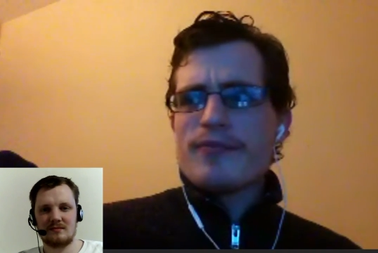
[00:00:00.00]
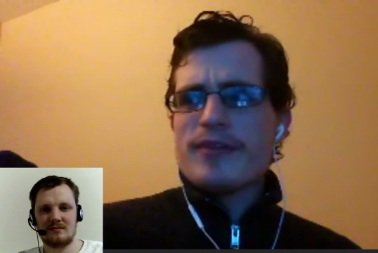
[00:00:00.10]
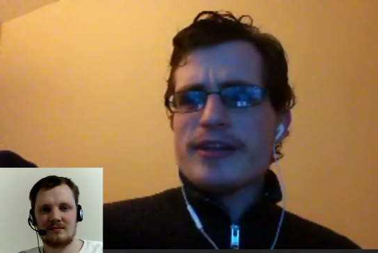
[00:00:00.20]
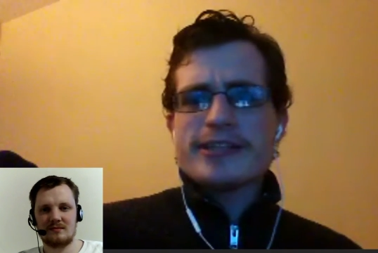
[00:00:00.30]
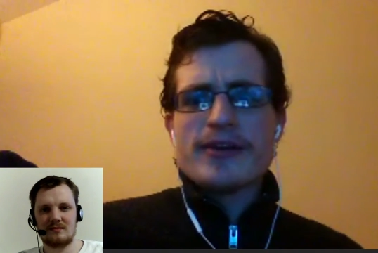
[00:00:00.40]

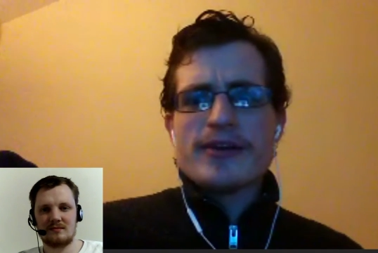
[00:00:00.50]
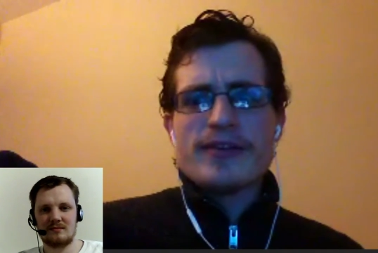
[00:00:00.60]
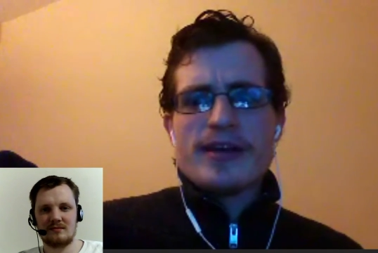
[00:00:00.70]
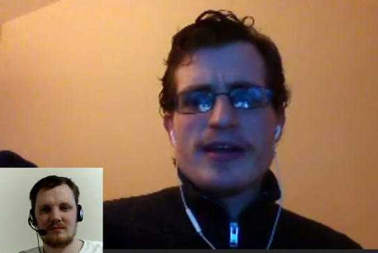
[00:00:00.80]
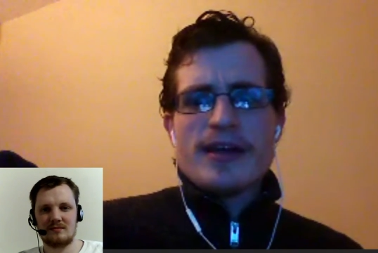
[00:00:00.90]
Speaker 1: This
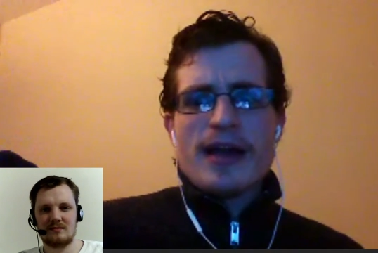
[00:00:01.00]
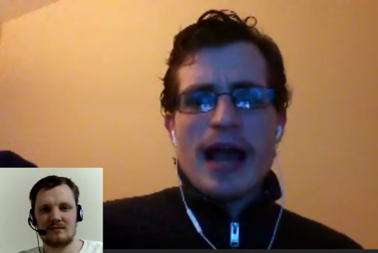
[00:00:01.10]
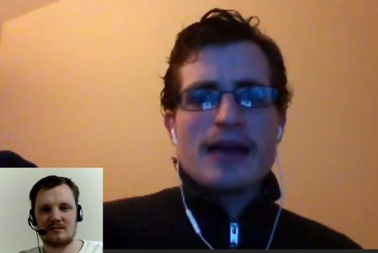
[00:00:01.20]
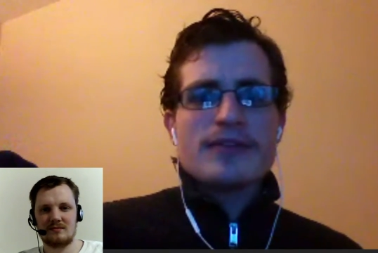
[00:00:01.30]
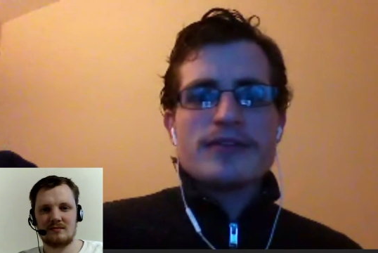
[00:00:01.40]
dude
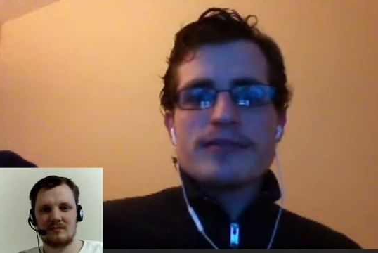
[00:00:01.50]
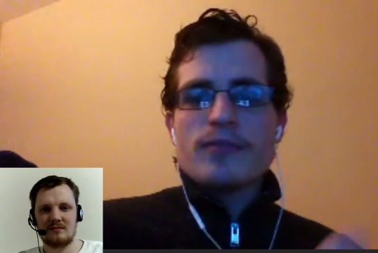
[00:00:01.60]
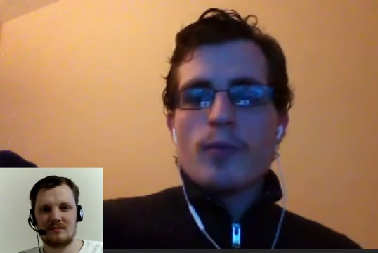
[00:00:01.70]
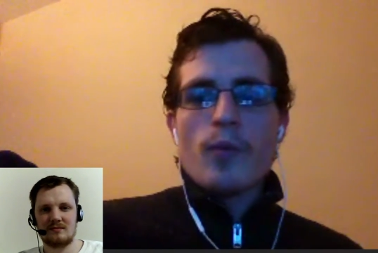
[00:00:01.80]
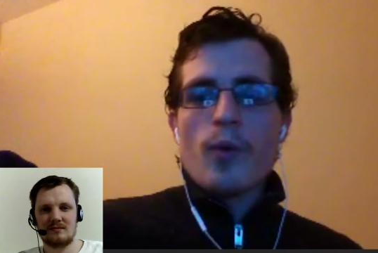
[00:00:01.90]
and
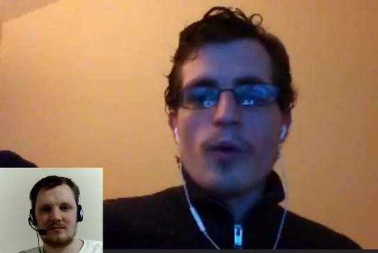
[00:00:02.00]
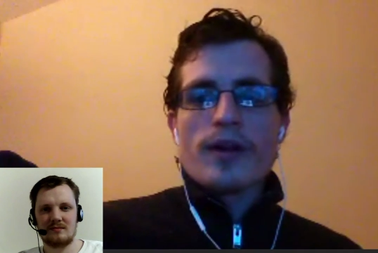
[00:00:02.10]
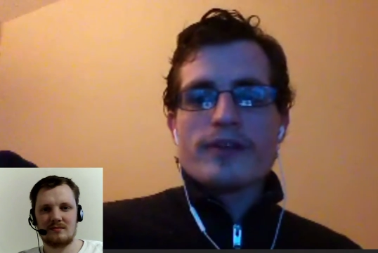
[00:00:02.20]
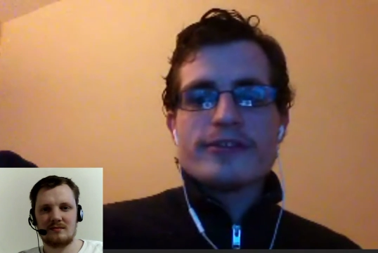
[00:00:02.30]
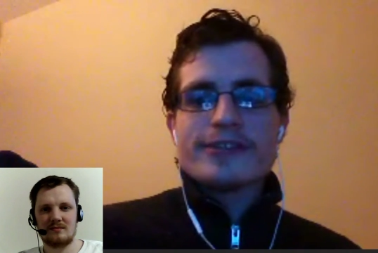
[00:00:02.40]
Ward
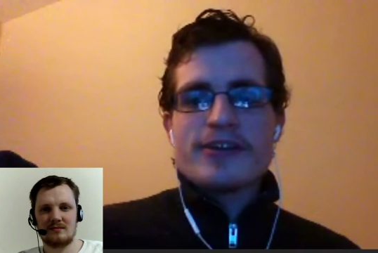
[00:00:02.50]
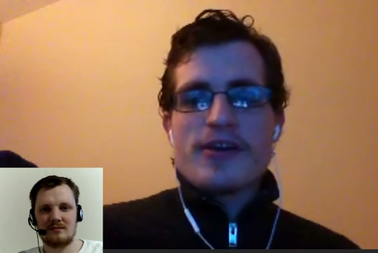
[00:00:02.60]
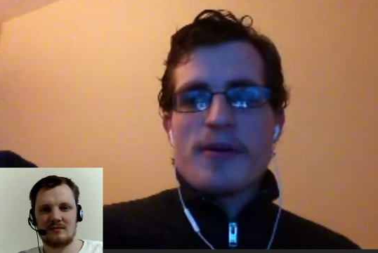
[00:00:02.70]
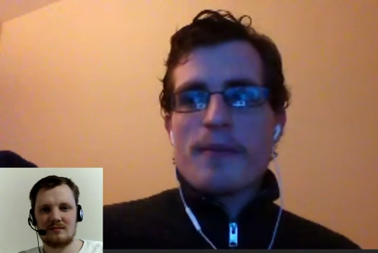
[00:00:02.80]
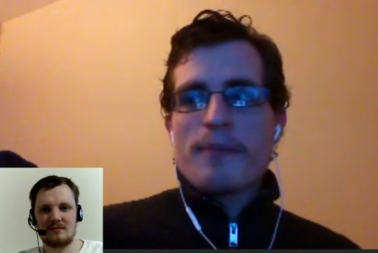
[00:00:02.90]
are just
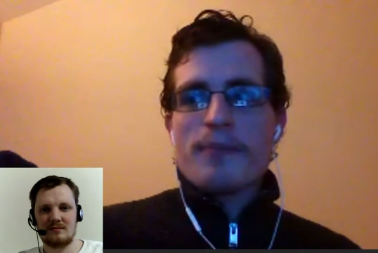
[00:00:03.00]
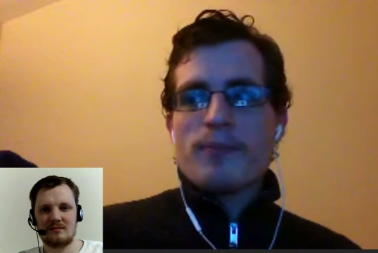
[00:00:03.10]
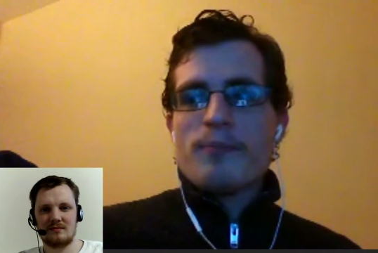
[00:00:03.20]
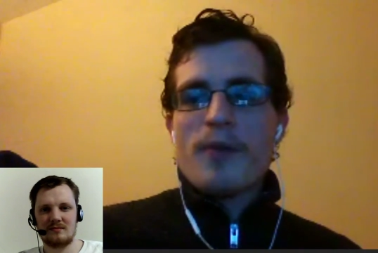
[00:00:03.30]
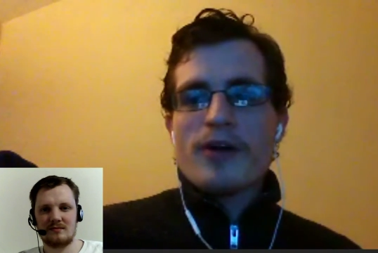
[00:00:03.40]

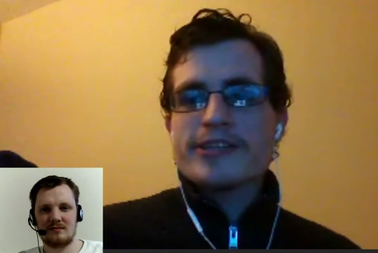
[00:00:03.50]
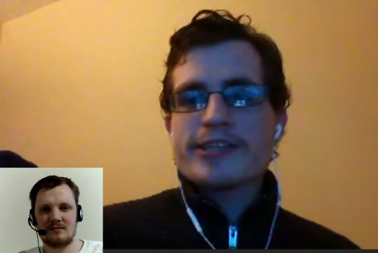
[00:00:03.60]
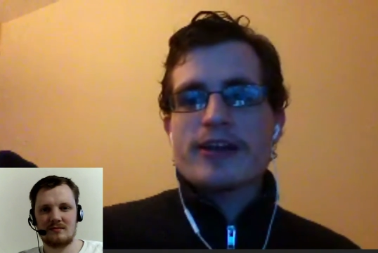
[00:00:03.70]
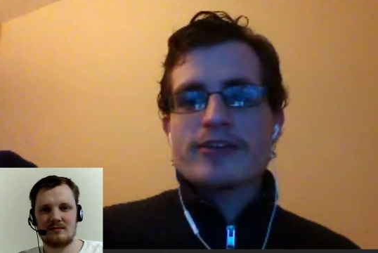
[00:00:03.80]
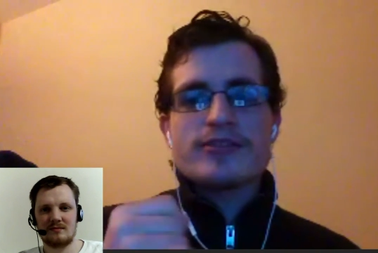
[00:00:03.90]

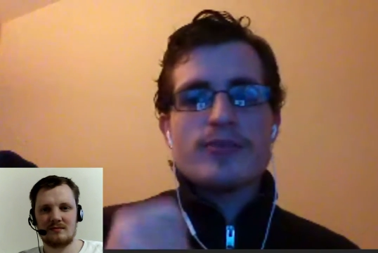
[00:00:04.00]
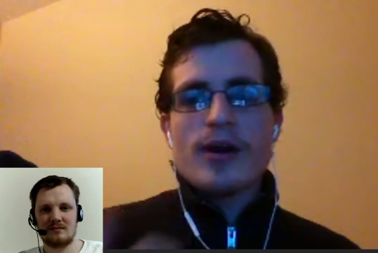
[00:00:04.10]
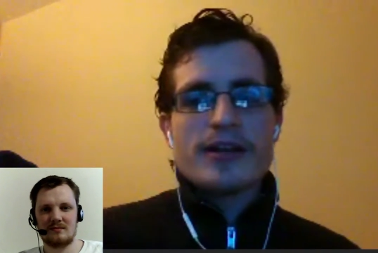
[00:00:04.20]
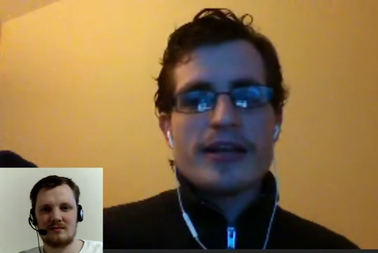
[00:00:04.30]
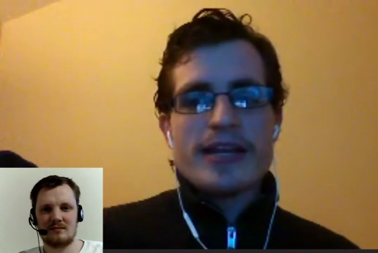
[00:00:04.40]
mustache
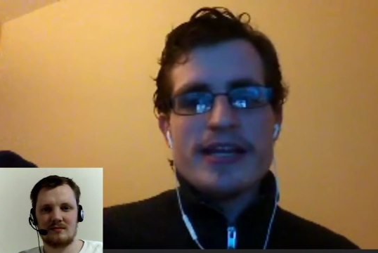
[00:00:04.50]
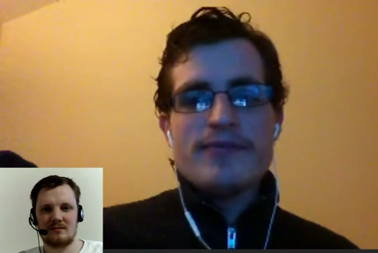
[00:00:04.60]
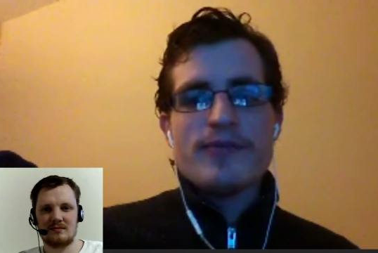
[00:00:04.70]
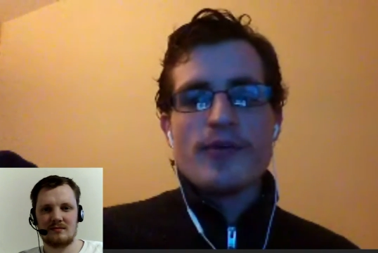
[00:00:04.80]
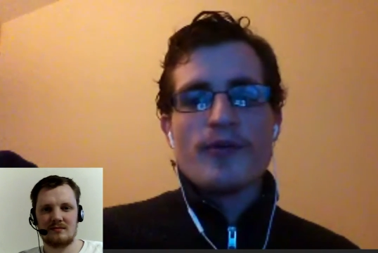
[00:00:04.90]
twirling
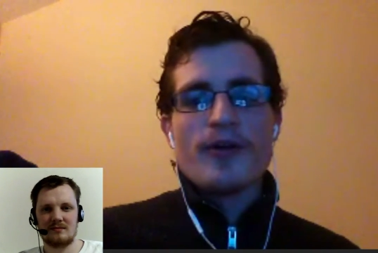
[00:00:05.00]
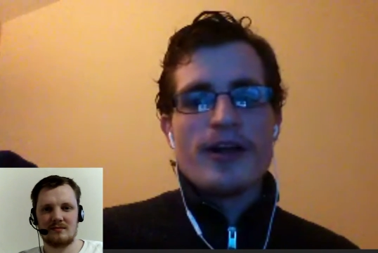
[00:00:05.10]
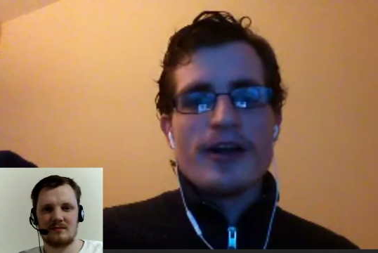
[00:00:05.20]
evil,